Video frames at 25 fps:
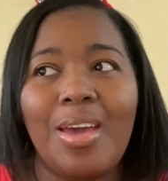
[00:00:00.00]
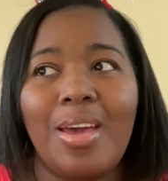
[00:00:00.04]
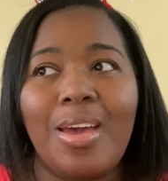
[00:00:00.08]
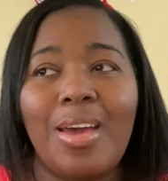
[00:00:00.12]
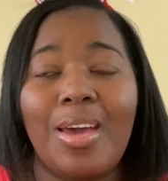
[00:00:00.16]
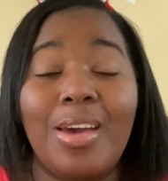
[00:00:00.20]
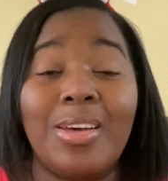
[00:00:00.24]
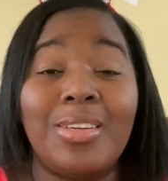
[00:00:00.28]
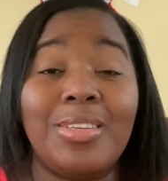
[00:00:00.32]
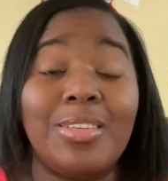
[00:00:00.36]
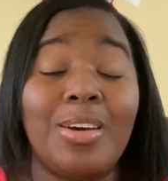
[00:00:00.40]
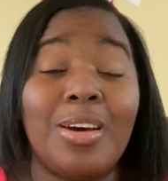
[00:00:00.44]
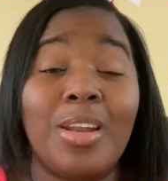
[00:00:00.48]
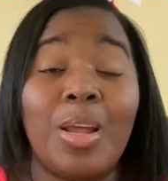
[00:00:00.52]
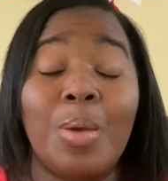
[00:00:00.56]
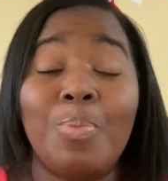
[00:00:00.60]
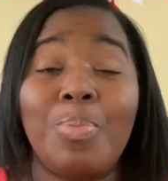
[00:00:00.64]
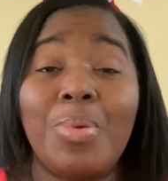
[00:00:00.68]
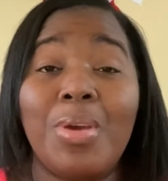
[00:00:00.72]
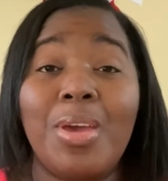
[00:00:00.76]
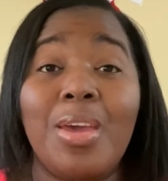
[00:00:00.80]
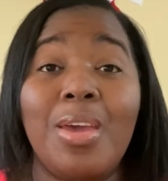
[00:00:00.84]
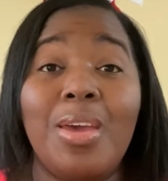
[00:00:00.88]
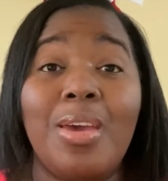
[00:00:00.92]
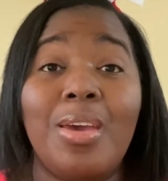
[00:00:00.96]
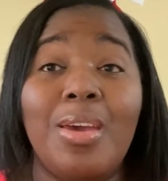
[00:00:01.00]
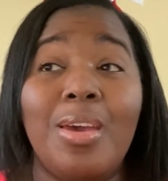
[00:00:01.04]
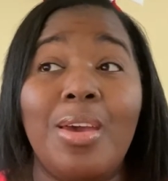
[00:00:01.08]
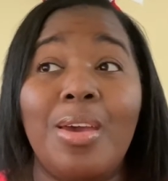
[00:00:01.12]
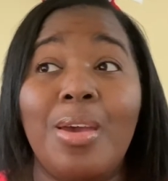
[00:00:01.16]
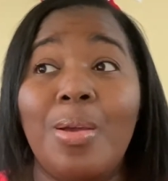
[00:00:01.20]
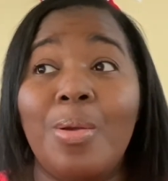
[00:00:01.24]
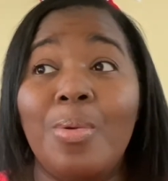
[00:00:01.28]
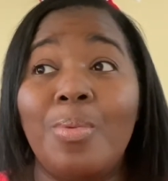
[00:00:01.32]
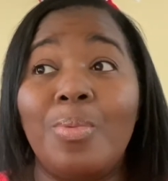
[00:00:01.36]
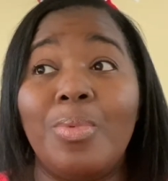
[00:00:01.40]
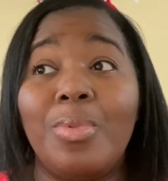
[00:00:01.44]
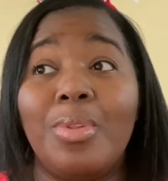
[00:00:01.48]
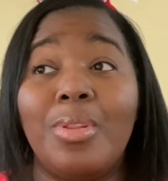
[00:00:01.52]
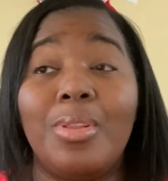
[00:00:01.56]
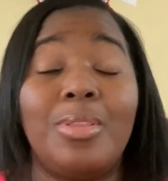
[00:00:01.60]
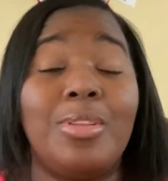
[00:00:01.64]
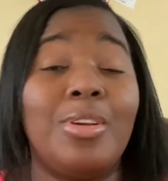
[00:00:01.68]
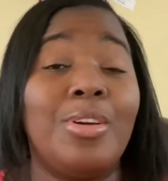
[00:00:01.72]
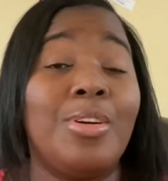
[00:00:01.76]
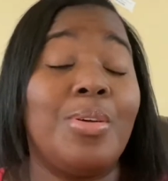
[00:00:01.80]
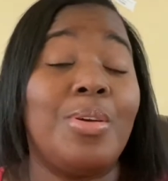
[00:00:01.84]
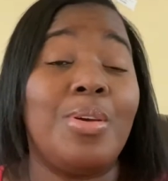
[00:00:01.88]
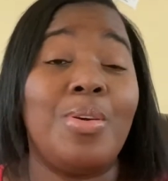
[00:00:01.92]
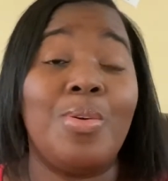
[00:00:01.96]
It's going to be
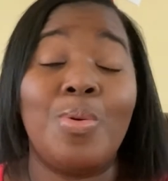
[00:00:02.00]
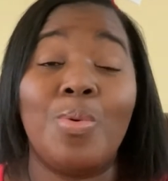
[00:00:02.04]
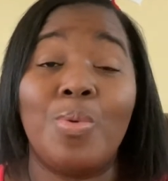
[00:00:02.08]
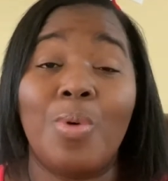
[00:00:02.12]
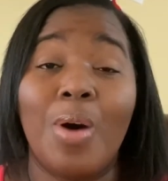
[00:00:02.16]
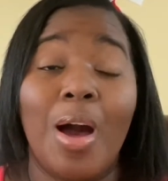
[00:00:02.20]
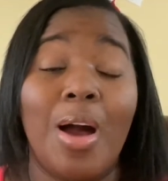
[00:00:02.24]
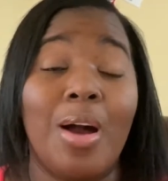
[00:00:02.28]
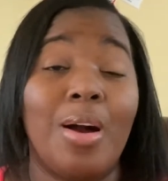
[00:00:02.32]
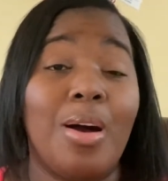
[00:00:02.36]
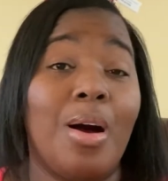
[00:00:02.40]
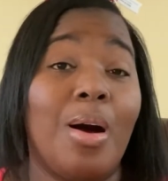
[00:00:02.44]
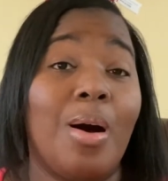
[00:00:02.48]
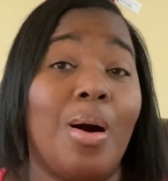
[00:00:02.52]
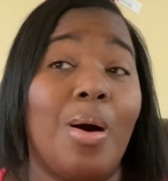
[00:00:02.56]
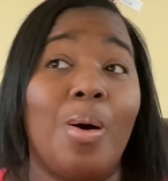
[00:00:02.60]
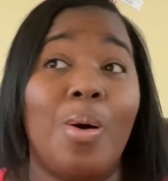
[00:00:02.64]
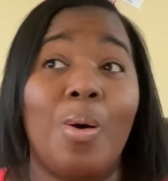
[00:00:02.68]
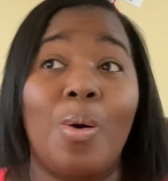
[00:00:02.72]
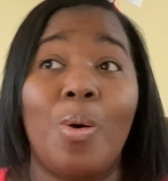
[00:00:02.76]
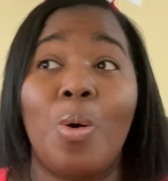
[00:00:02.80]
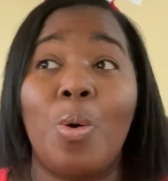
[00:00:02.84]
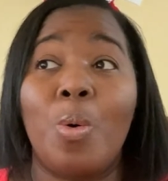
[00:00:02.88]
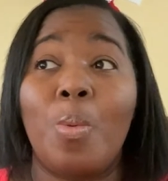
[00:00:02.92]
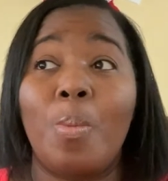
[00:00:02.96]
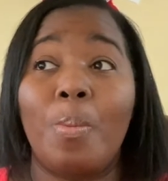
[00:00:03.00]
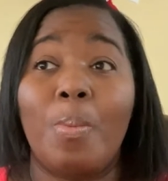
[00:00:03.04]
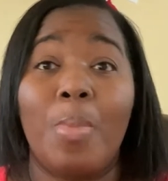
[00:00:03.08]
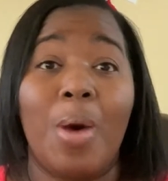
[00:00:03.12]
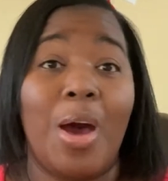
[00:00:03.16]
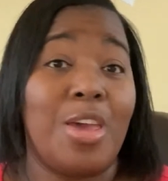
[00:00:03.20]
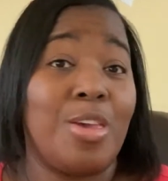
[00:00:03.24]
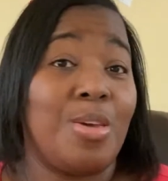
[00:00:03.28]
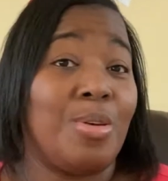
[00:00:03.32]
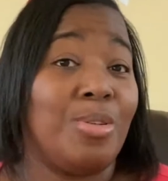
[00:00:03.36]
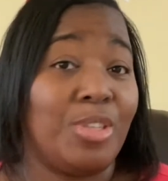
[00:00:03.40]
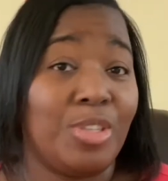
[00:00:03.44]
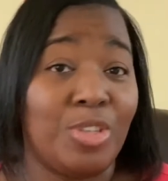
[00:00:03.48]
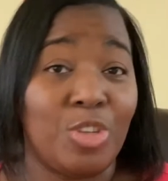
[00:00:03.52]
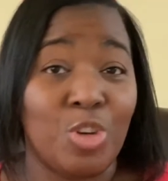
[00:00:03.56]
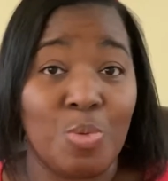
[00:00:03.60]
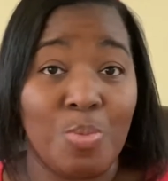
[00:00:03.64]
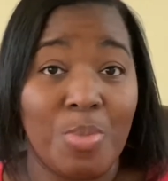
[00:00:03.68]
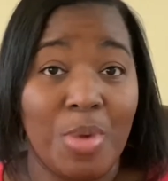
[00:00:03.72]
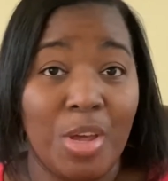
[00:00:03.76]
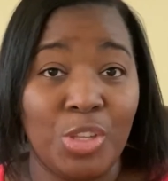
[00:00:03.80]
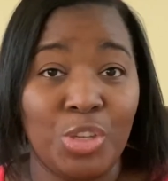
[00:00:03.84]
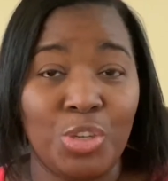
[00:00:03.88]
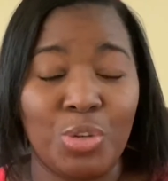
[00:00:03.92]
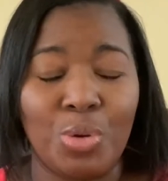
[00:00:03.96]
literally who I call my YouTube
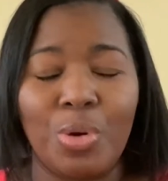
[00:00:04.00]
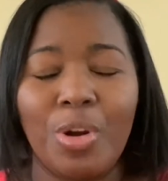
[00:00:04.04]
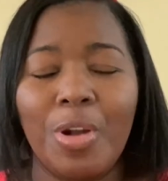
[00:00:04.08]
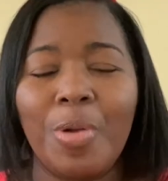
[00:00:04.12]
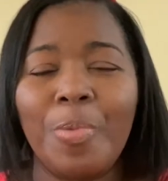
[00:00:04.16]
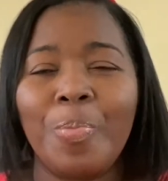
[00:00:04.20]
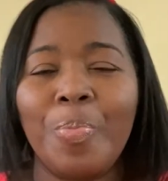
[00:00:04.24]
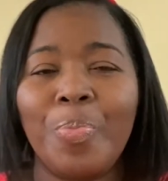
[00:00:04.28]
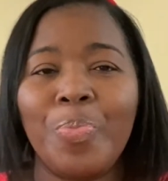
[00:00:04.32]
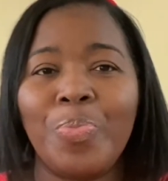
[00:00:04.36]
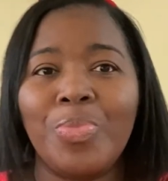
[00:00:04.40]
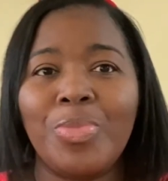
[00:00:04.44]
mentor.